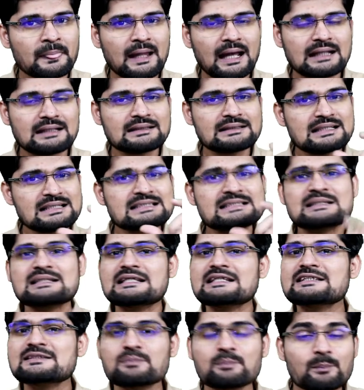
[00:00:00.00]
and this
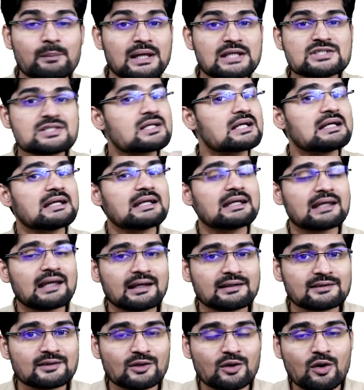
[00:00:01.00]
is major
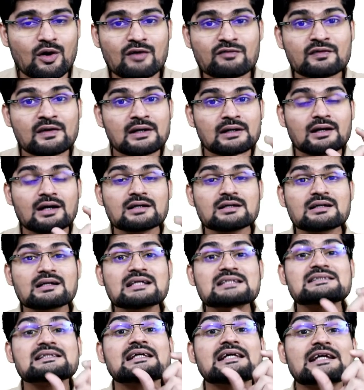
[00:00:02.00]
indicator of
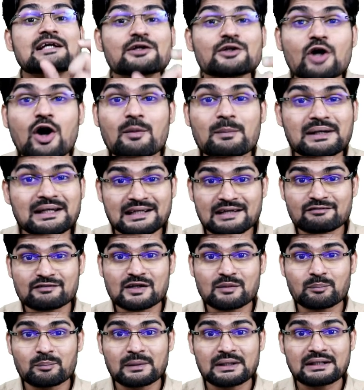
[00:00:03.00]
country's economic
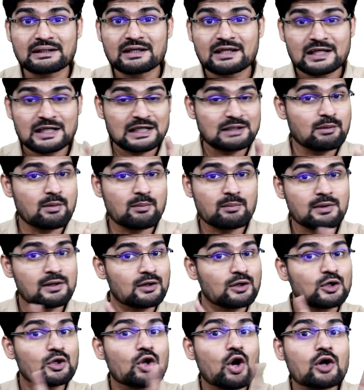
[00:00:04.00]
development.
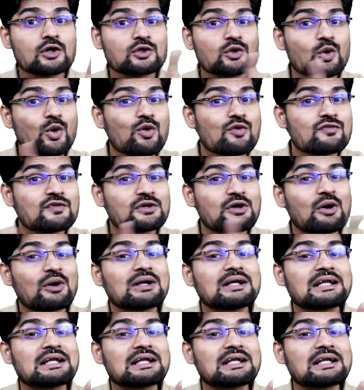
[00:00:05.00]
Remember not overall